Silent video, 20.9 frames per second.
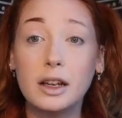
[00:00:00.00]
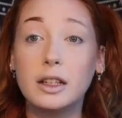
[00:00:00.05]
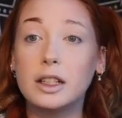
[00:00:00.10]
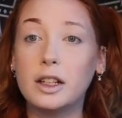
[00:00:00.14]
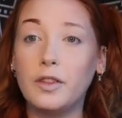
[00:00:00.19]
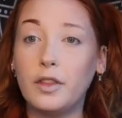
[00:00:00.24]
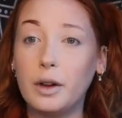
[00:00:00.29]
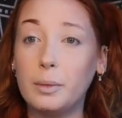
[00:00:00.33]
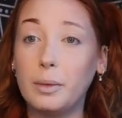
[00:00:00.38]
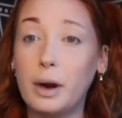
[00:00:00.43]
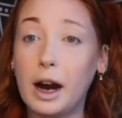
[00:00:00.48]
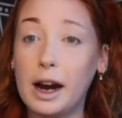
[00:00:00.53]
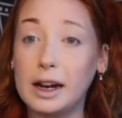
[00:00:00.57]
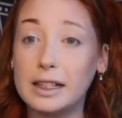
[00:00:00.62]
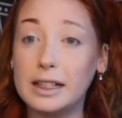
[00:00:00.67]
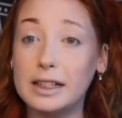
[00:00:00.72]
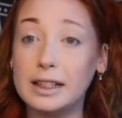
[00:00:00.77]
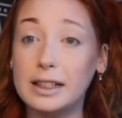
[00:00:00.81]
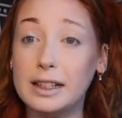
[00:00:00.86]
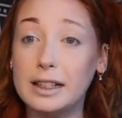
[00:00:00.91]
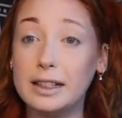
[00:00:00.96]
different
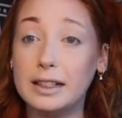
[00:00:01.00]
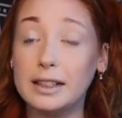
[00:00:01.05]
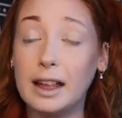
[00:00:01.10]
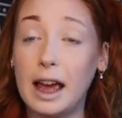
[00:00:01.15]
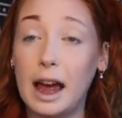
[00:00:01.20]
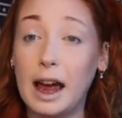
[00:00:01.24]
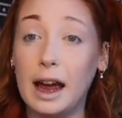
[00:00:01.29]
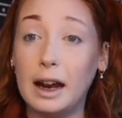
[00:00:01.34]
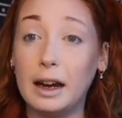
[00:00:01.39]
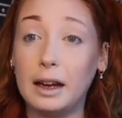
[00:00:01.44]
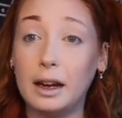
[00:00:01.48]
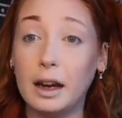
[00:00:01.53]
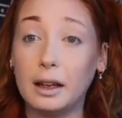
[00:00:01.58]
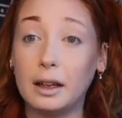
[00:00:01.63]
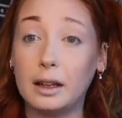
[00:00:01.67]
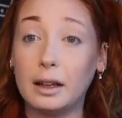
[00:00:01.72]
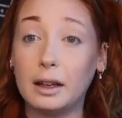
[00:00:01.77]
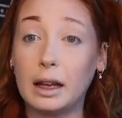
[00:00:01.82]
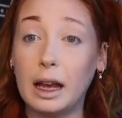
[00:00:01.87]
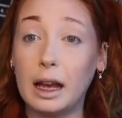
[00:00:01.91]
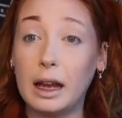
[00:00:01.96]
practices that
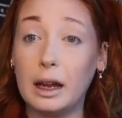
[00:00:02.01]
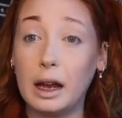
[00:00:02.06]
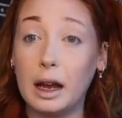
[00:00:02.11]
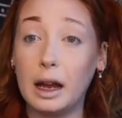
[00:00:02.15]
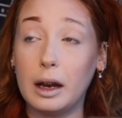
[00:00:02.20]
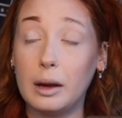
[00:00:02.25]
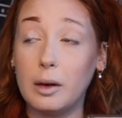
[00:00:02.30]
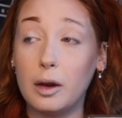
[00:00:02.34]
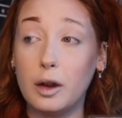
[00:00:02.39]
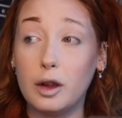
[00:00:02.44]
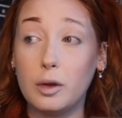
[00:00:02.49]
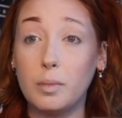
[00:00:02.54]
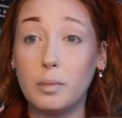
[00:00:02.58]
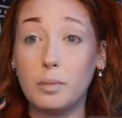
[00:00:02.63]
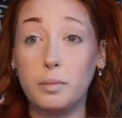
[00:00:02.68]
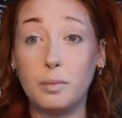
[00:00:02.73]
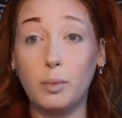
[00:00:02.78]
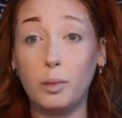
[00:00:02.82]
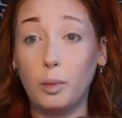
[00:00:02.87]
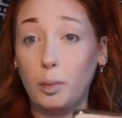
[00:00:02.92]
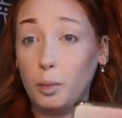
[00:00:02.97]
can
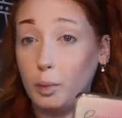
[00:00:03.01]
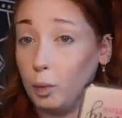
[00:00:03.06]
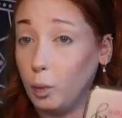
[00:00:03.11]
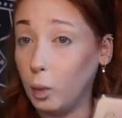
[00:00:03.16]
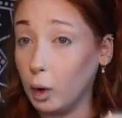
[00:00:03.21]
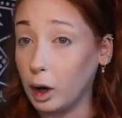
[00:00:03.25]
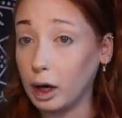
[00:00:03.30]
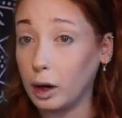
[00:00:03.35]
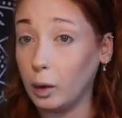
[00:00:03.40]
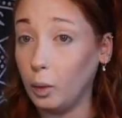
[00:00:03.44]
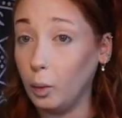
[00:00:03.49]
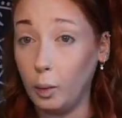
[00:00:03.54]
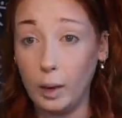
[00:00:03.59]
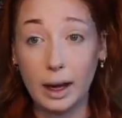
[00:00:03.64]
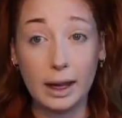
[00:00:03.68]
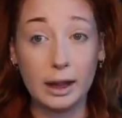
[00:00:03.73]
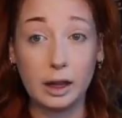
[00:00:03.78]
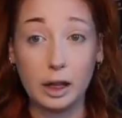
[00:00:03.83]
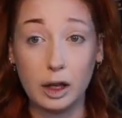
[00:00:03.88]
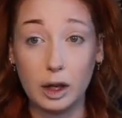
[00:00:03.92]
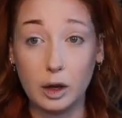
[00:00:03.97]
work
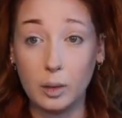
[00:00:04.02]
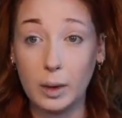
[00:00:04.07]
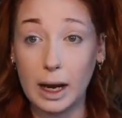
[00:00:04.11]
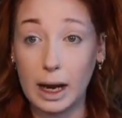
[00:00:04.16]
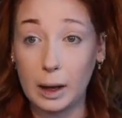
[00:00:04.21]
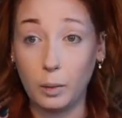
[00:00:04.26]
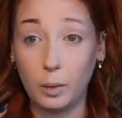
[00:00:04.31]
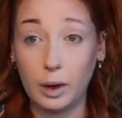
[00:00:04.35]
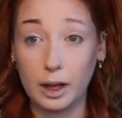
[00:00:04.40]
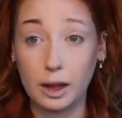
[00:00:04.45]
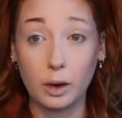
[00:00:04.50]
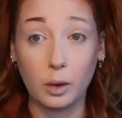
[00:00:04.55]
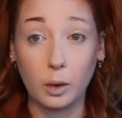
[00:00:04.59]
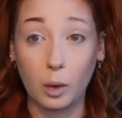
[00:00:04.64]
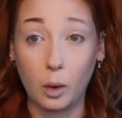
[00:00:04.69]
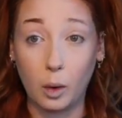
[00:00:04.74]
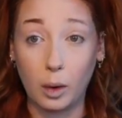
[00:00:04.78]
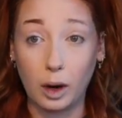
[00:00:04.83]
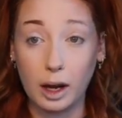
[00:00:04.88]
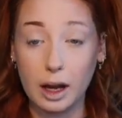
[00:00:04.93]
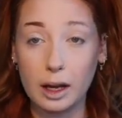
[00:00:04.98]
with you and with your
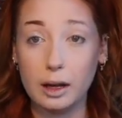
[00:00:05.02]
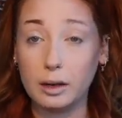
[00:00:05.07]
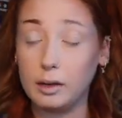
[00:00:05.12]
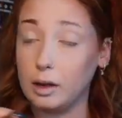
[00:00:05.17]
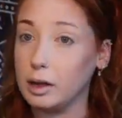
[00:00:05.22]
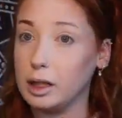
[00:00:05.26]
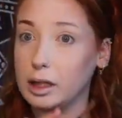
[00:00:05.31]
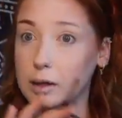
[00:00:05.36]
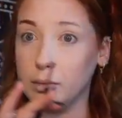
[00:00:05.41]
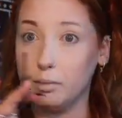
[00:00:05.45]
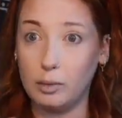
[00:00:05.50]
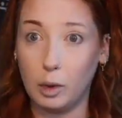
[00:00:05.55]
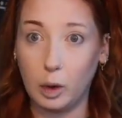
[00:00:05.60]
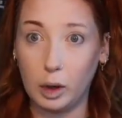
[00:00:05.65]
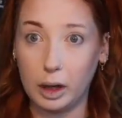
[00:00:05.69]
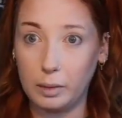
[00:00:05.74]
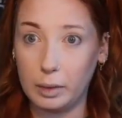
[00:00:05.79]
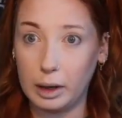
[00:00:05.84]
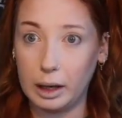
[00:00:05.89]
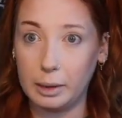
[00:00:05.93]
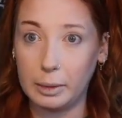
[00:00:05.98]
aura. There's more
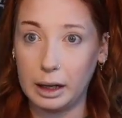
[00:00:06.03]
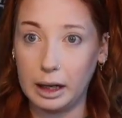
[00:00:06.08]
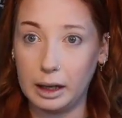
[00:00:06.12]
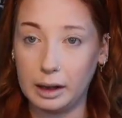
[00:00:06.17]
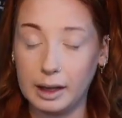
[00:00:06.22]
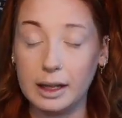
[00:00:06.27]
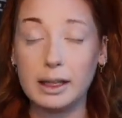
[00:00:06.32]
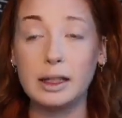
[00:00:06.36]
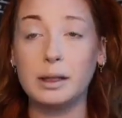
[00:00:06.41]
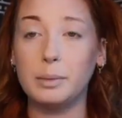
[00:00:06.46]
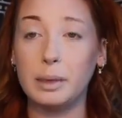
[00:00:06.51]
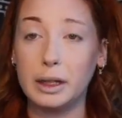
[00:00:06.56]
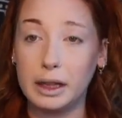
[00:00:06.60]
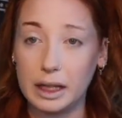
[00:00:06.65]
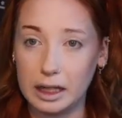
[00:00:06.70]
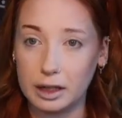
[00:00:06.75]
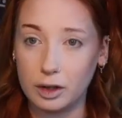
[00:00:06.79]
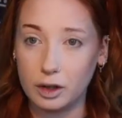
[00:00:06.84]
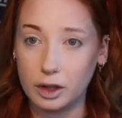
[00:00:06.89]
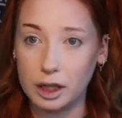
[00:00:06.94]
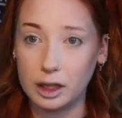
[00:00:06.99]
than what I'm going to list, but
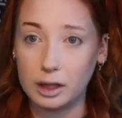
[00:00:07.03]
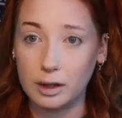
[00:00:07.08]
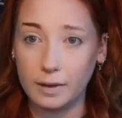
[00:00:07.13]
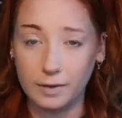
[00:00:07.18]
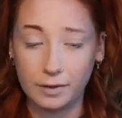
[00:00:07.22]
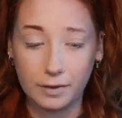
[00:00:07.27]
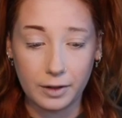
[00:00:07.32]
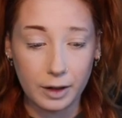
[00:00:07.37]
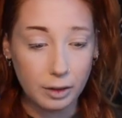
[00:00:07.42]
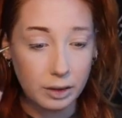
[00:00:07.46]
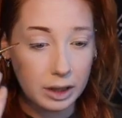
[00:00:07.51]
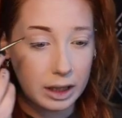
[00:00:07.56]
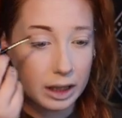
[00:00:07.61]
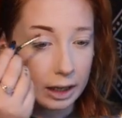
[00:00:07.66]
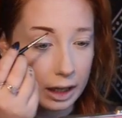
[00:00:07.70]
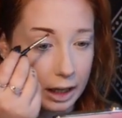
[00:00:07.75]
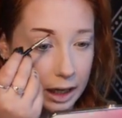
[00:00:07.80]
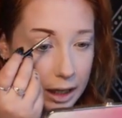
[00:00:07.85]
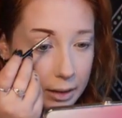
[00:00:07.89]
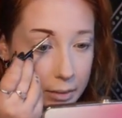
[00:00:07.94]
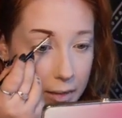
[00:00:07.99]
these are just a few to
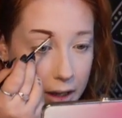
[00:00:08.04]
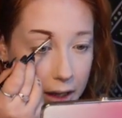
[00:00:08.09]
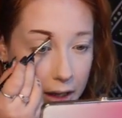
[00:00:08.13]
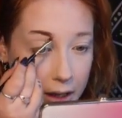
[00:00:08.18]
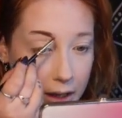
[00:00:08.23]
name.